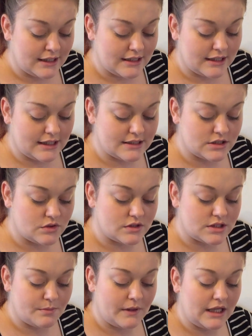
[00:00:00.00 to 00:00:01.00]
Like it is. So
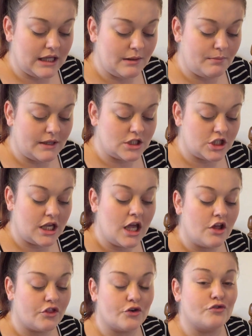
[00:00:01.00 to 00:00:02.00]
it's pinky peachy.
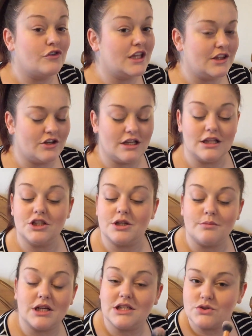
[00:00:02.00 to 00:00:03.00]
They're really, really
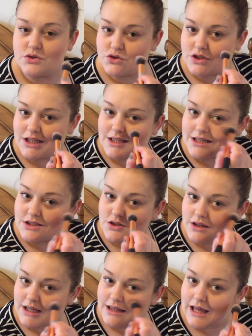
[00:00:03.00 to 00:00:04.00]
shimmery, so it's really nice
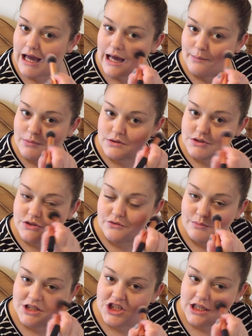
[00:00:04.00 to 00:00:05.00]
on like the apples
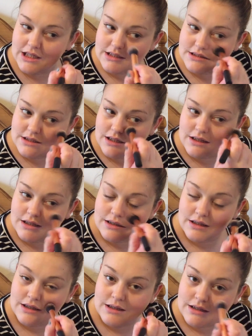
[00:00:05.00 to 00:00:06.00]
of my cheeks.
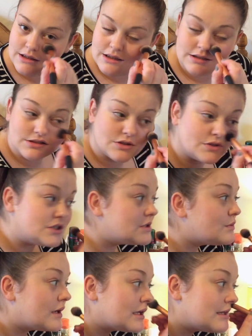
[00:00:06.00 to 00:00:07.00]
So
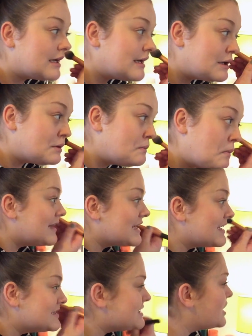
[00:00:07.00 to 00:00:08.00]
just work that in.
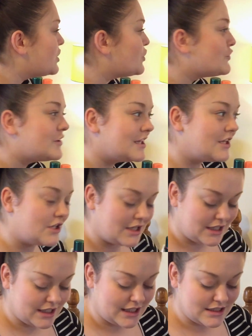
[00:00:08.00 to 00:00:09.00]
Like I said, really,
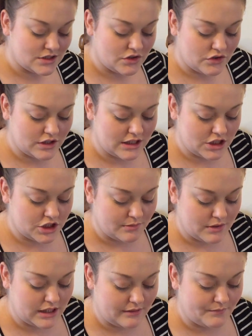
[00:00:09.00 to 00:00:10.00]
really nice, really
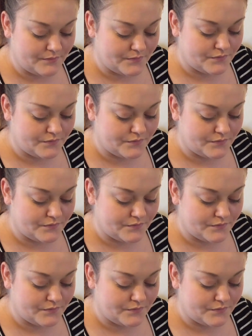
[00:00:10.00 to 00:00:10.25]
shimmery.